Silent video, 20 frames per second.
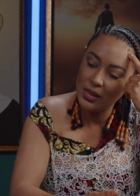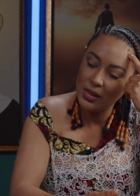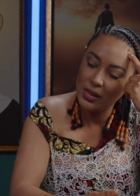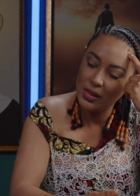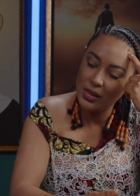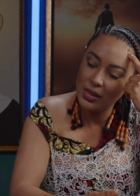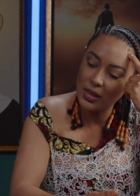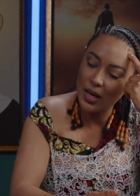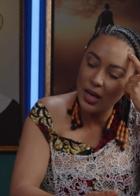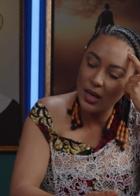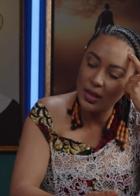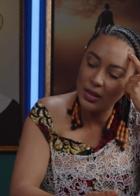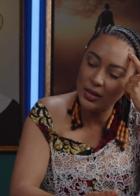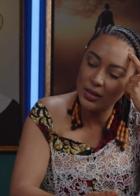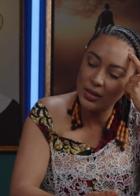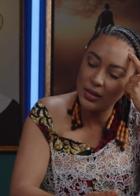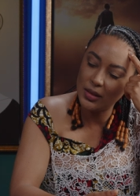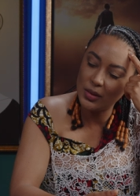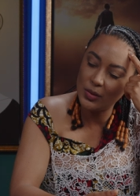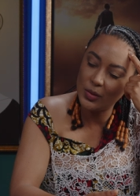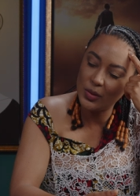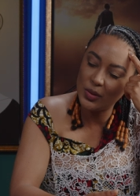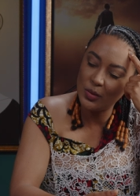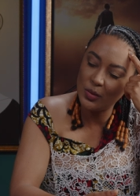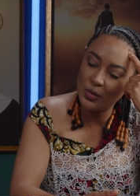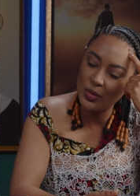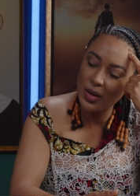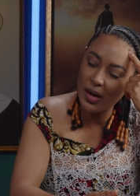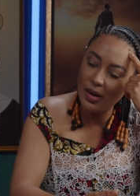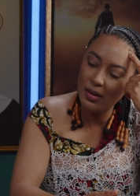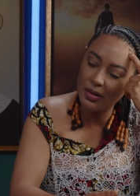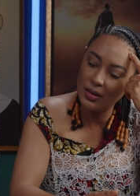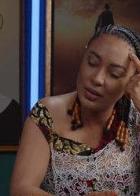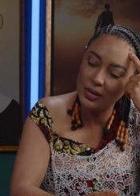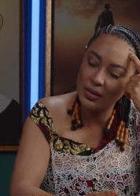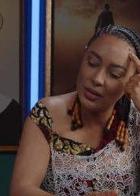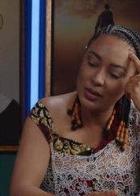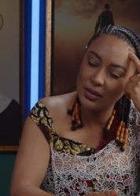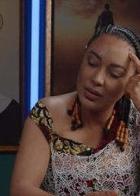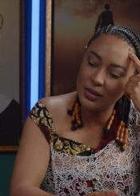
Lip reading: Yes, it was in Paris.